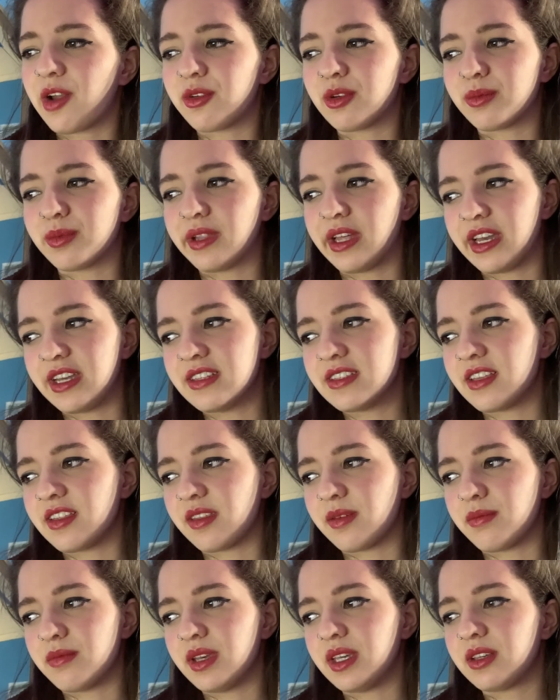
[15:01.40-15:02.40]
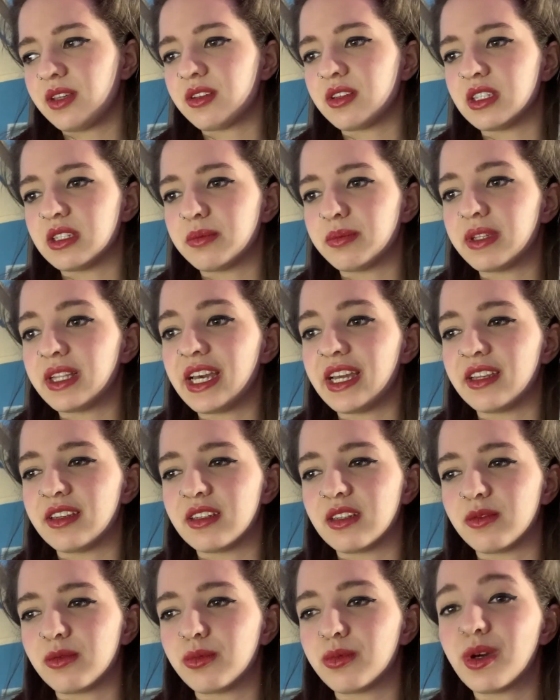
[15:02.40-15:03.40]
replies as a mingled blend
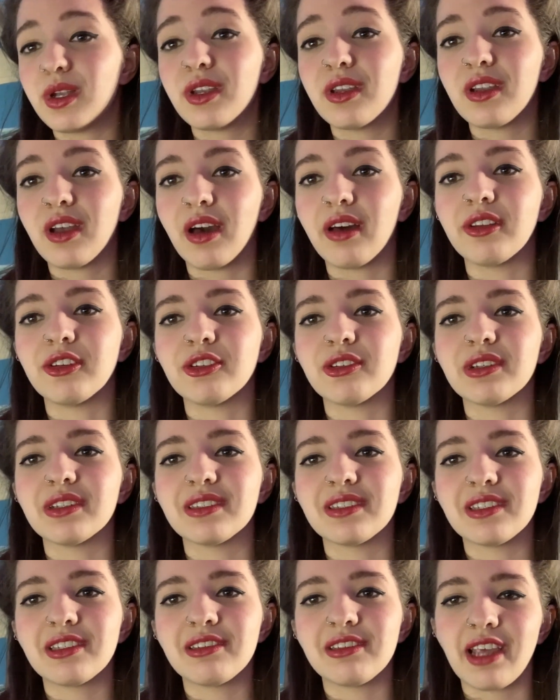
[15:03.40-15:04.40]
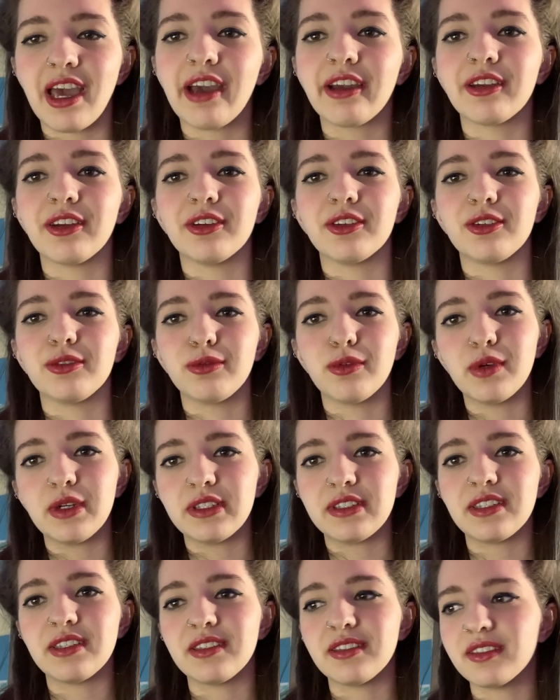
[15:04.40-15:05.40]
of 100 staggered
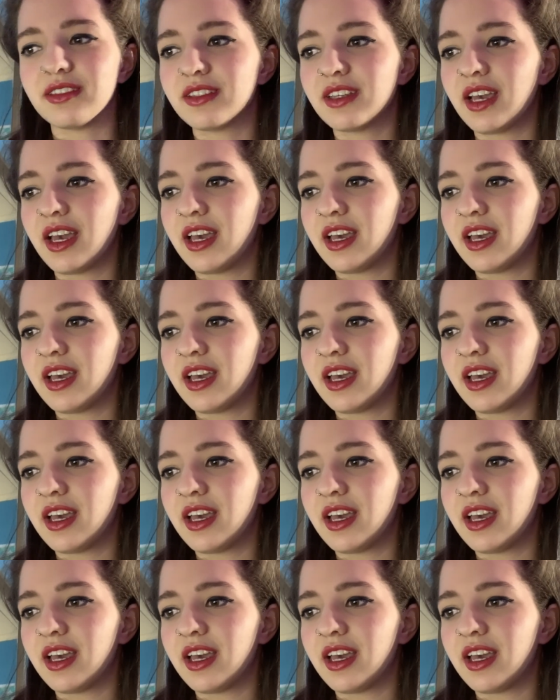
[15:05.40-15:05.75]
voices.